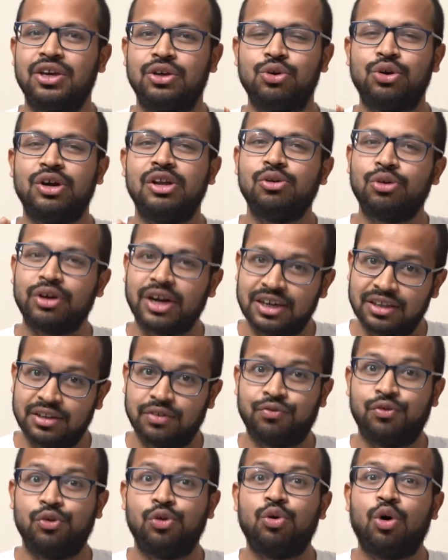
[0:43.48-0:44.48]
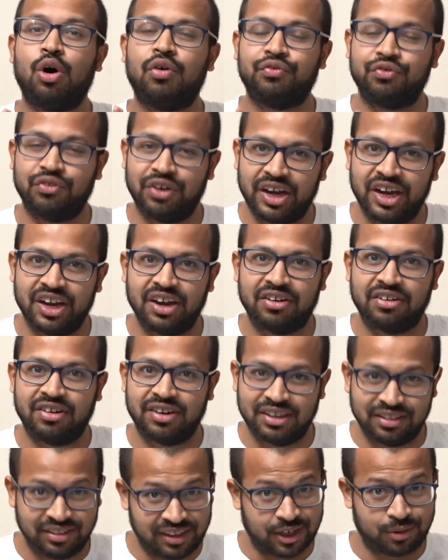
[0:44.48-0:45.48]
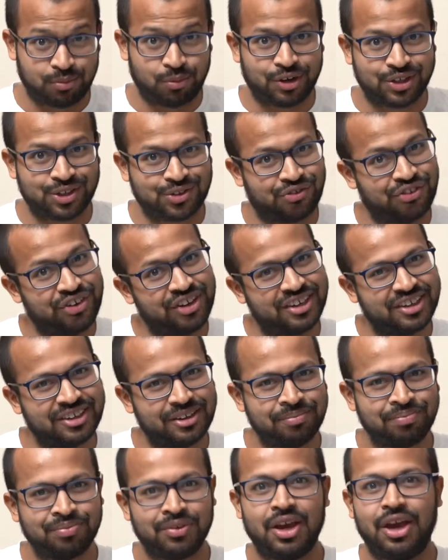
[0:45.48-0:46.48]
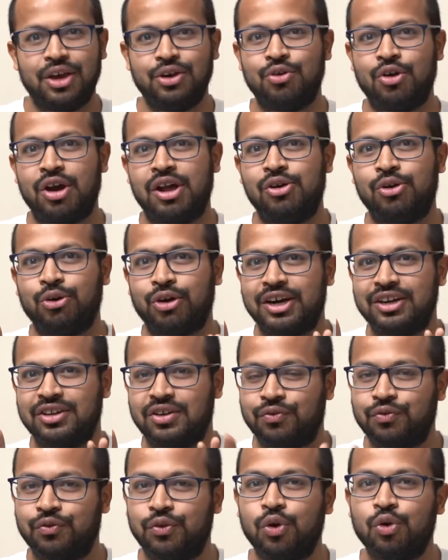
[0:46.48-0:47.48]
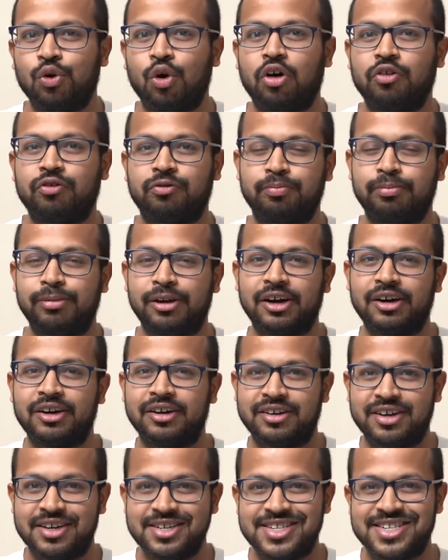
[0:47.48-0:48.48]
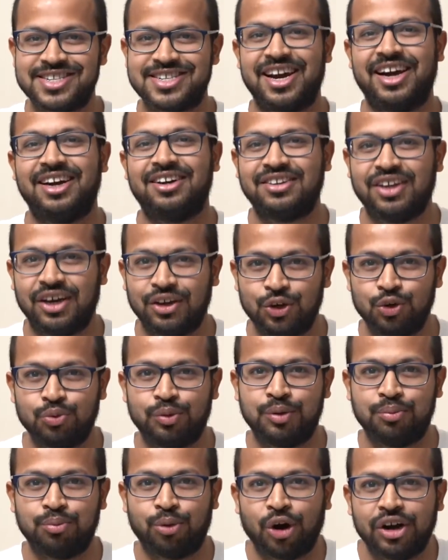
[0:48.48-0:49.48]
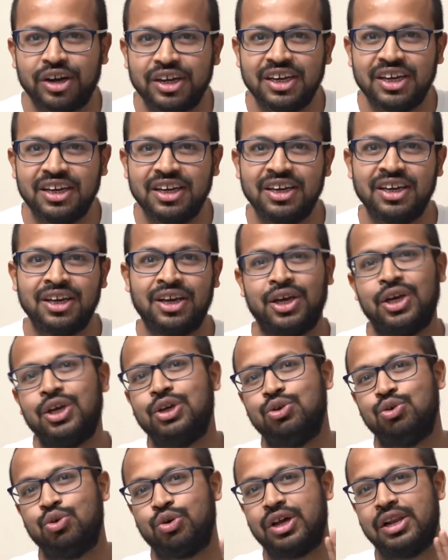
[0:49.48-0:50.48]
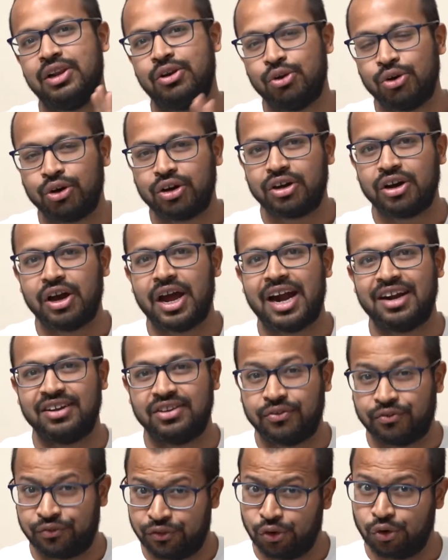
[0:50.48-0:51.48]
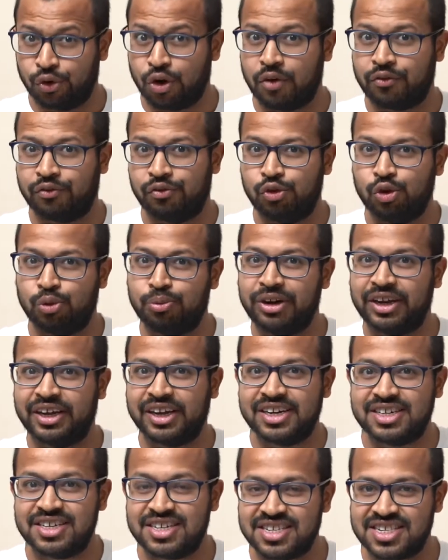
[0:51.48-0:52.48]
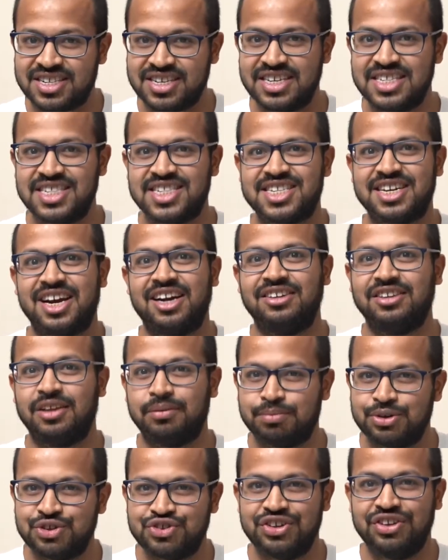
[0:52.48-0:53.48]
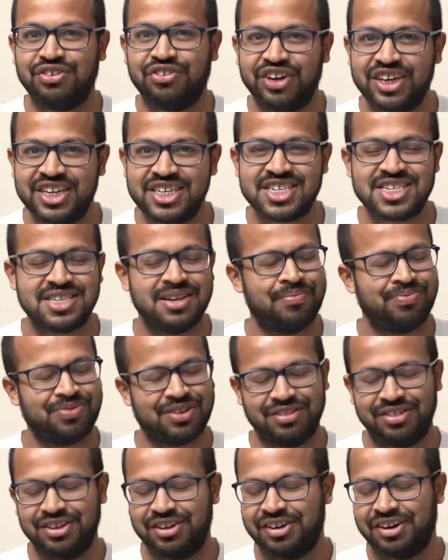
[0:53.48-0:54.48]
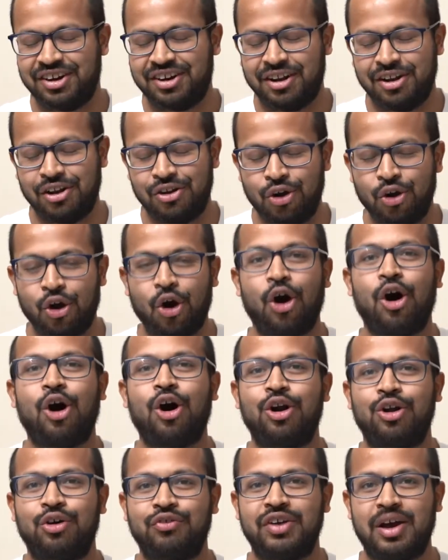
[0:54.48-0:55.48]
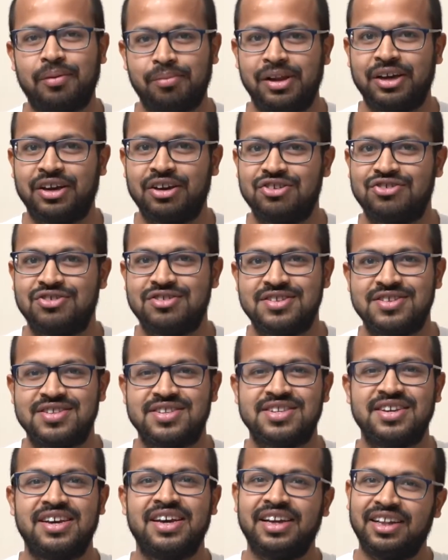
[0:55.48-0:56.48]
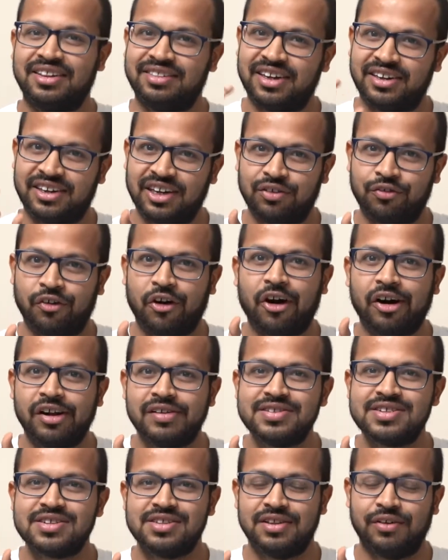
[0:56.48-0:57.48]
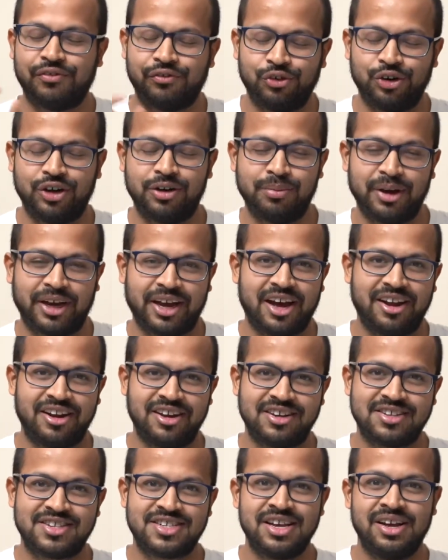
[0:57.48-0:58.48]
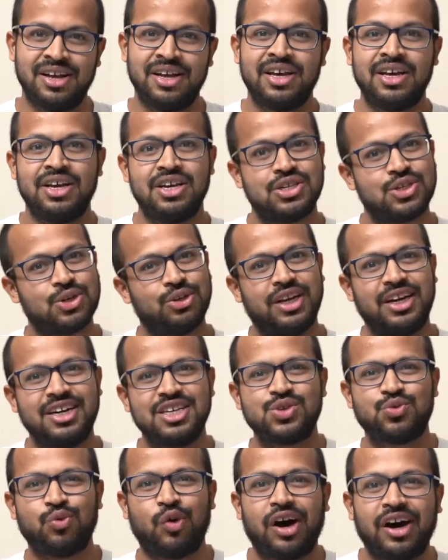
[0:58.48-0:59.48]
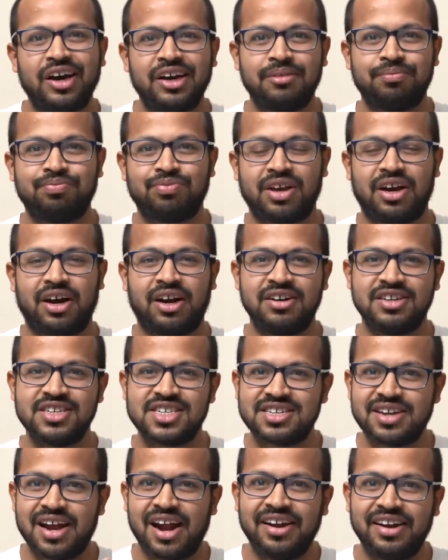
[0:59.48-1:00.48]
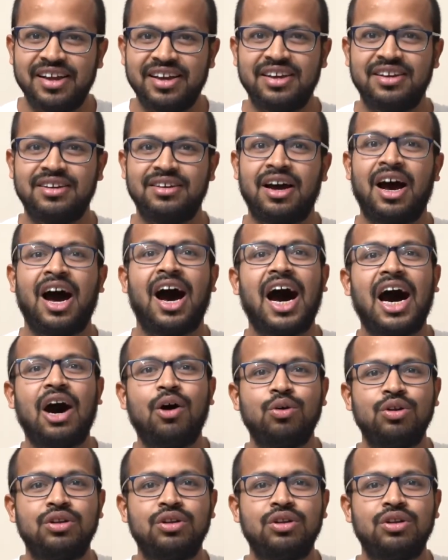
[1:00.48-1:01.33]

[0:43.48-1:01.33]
You can look at the flow of air in the atmosphere. You can look at the flow of blood inside the human body. You can look at the flow of lubricants inside the machineries. There are a lot of applications that involves the fluid mechanics. So that is why understanding how